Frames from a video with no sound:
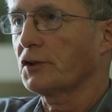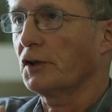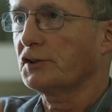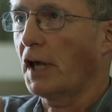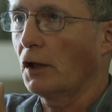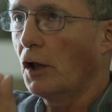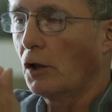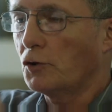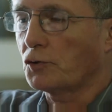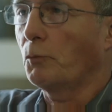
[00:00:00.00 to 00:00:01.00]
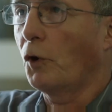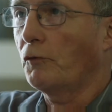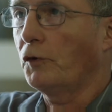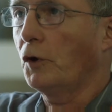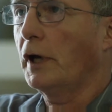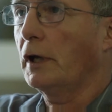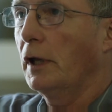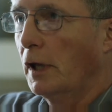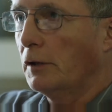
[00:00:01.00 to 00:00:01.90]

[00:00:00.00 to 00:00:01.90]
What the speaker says: So they're saying there's remote viewing,